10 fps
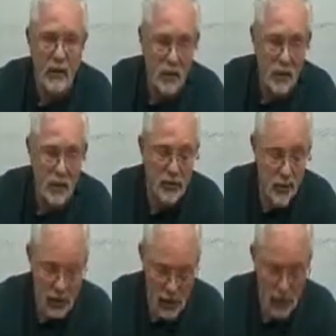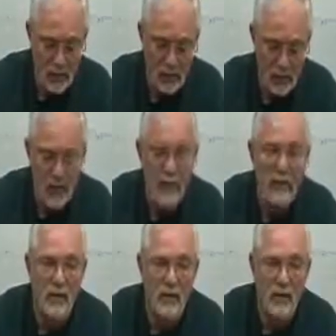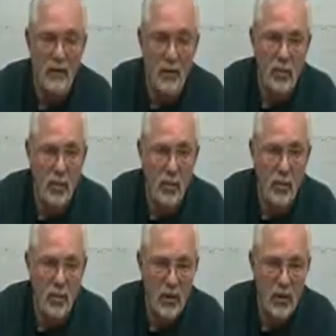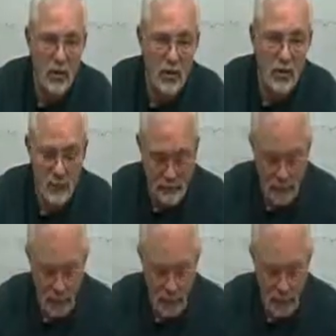and this will dull out the blade much quicker.